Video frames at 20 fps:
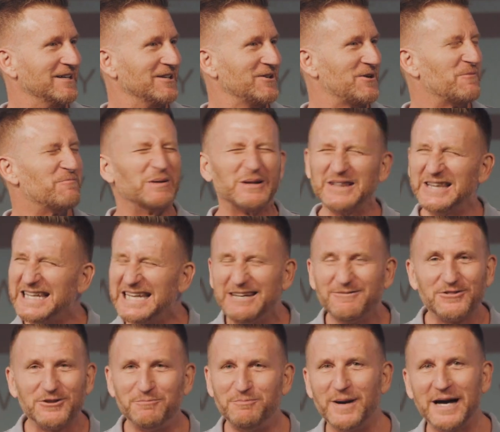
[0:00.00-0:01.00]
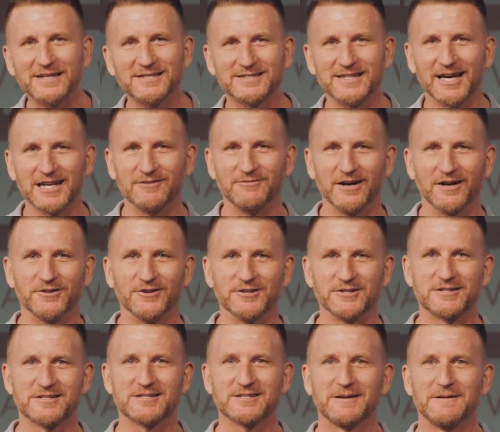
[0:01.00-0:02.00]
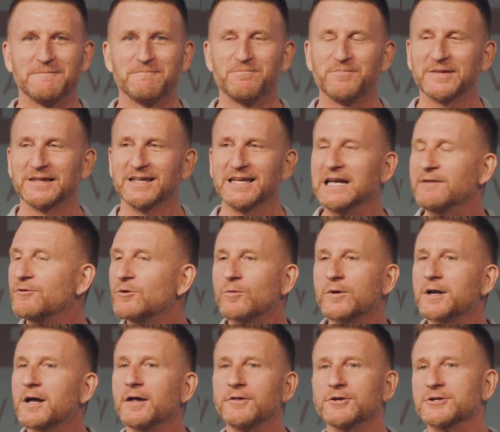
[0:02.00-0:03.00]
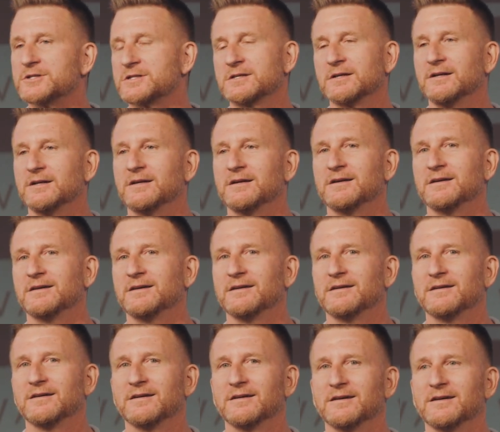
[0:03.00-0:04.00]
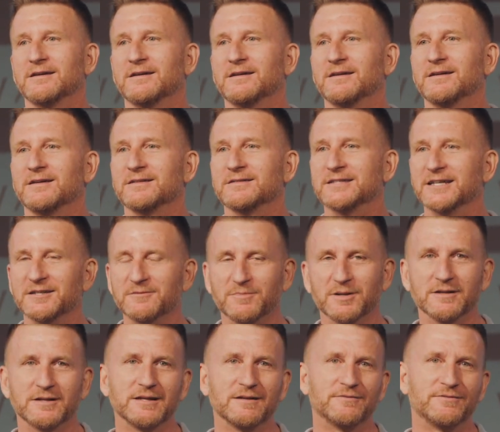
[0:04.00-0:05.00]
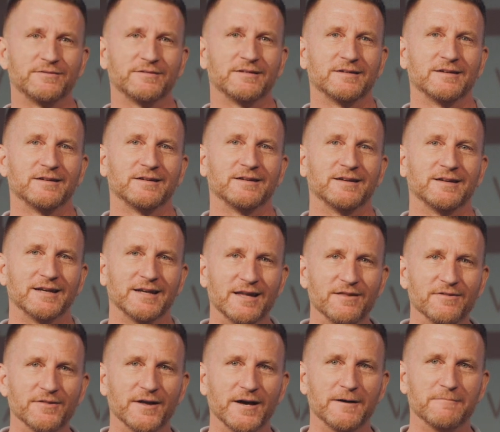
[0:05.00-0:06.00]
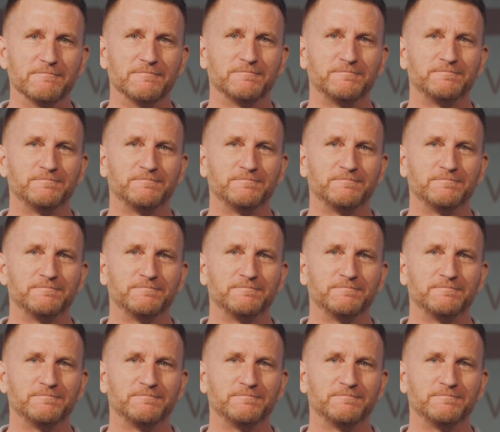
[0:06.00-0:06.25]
who believed the best out of others, even when others didn't believe in them.